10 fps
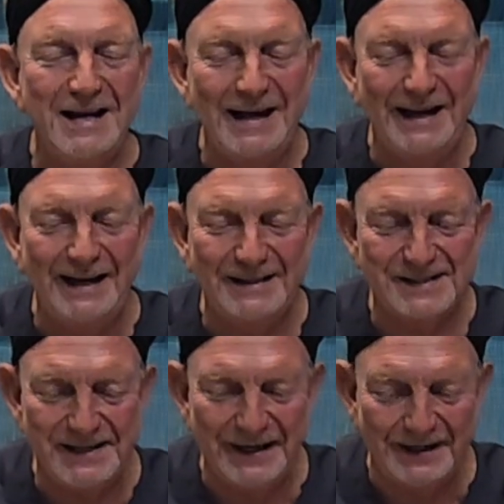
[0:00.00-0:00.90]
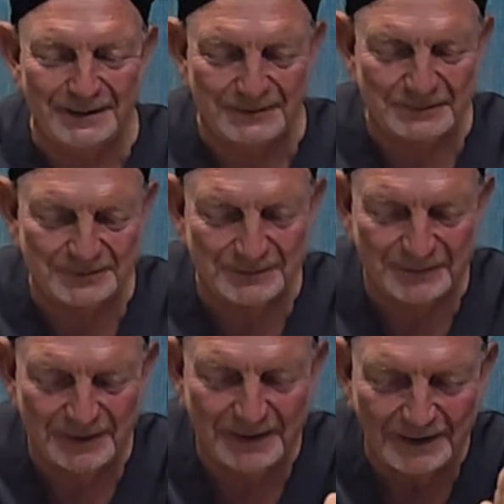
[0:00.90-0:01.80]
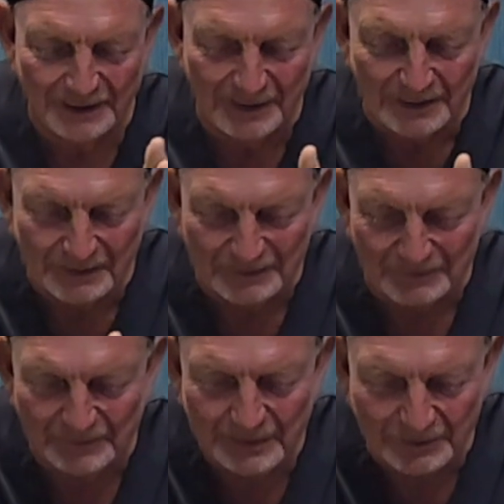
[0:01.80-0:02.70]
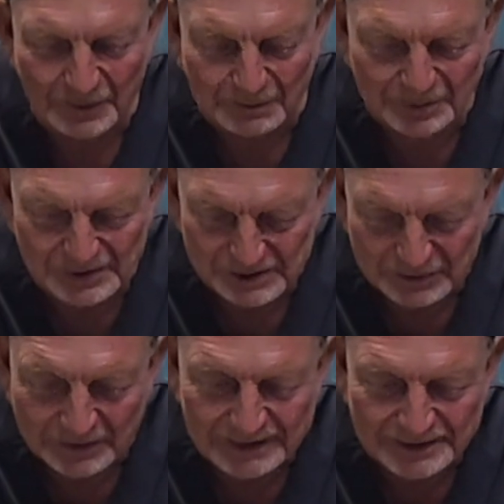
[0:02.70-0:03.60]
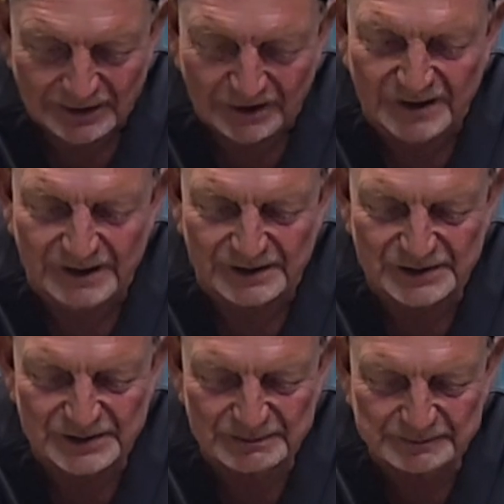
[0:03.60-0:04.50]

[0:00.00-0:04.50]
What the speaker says: Exhale. We'll push away darkness.